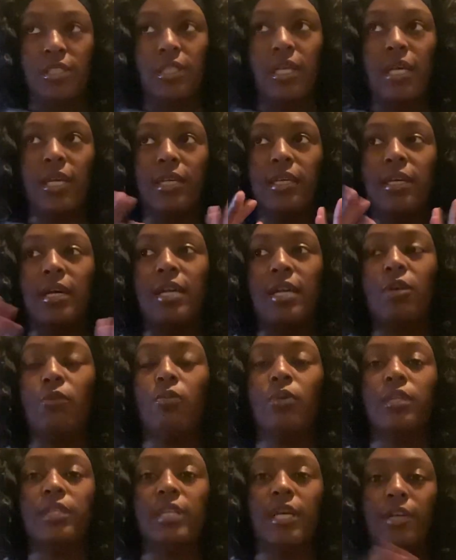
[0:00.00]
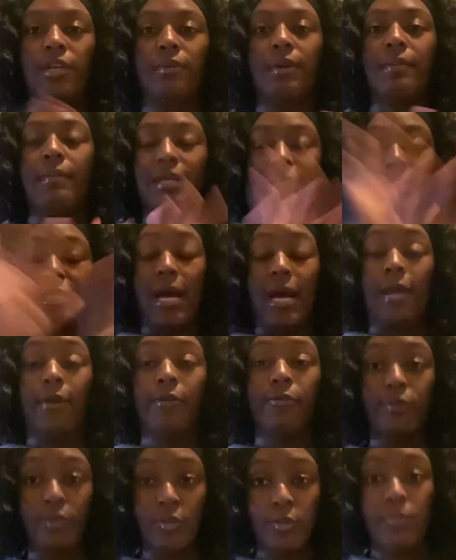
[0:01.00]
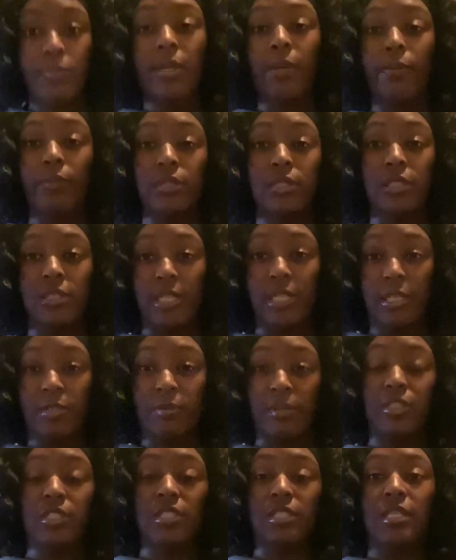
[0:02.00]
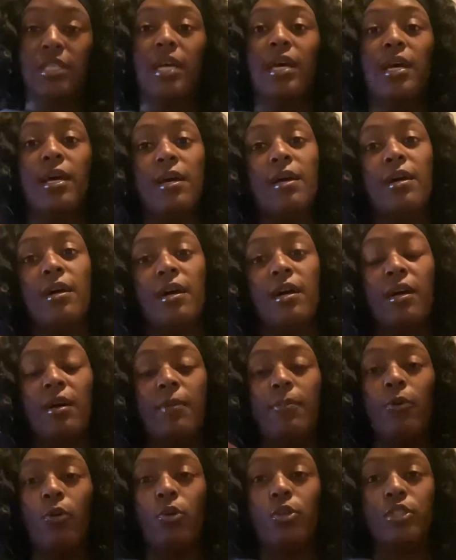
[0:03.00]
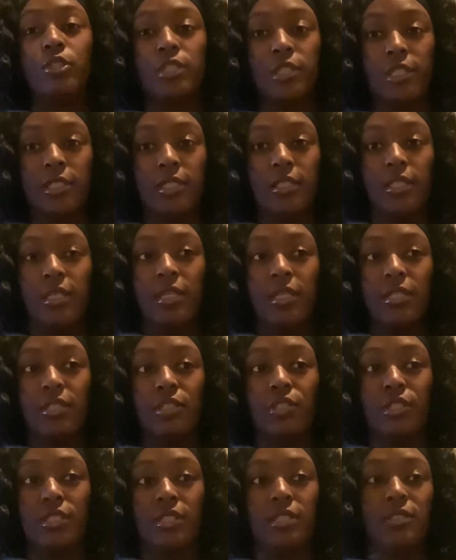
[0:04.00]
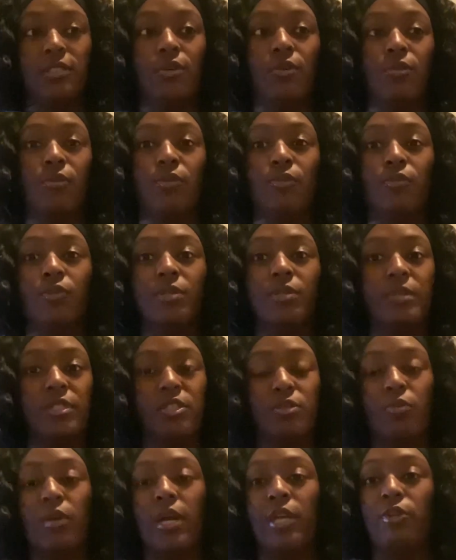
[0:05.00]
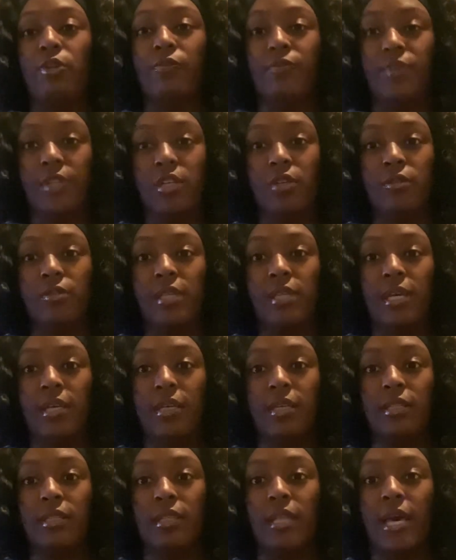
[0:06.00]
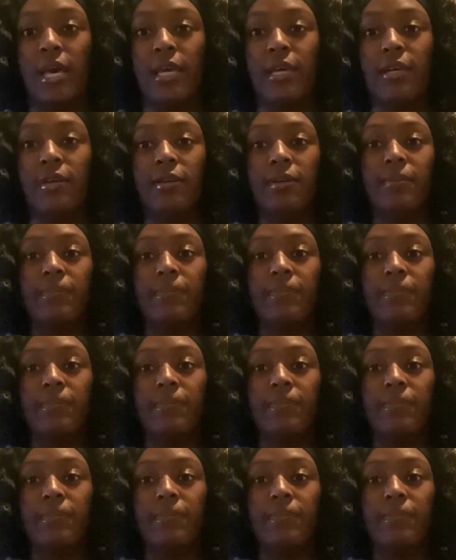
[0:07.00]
Like I don't want to decorate my entire room, but I want to decorate just a portion just so, especially where I do videos at, like